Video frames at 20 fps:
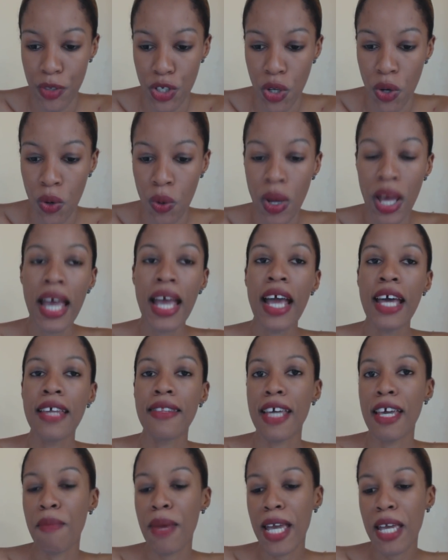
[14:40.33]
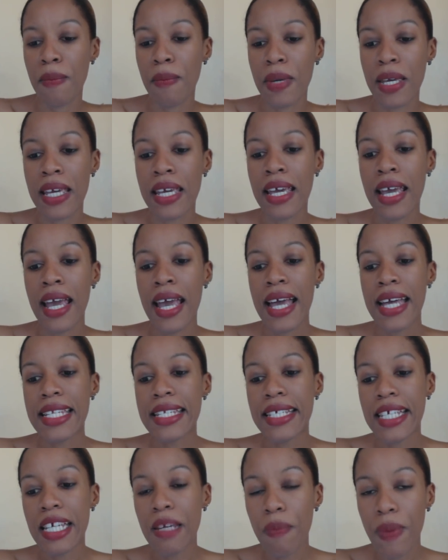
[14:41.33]
So they may be
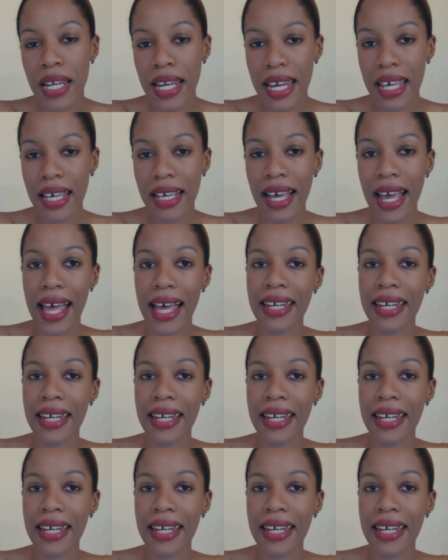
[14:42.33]
deepening